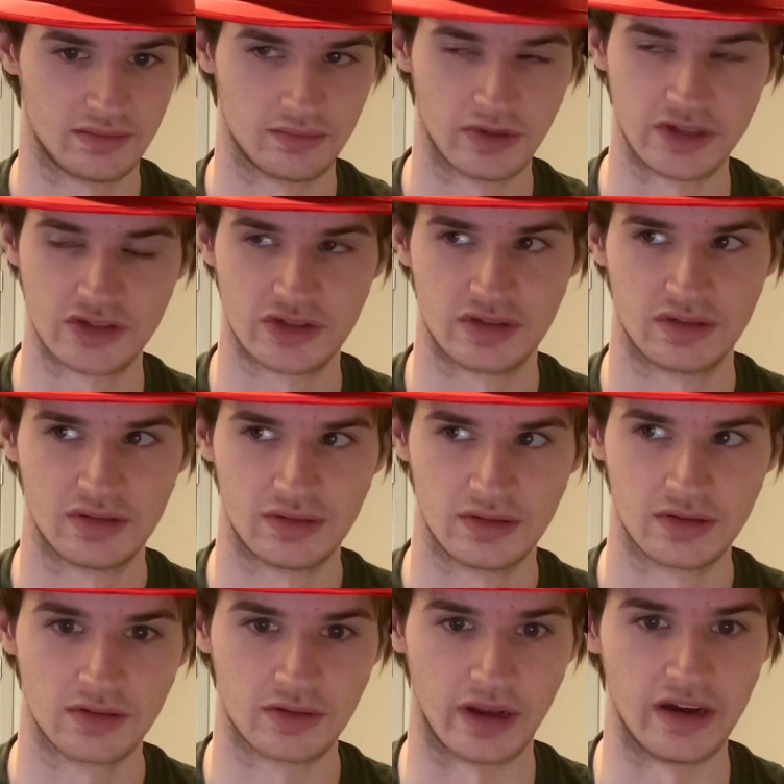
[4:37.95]
which,
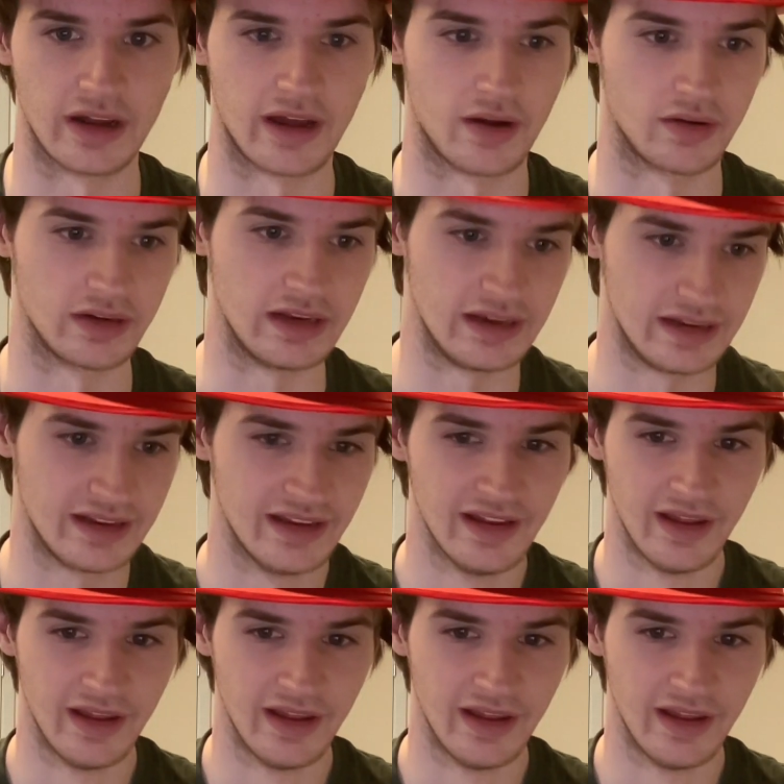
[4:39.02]
great irony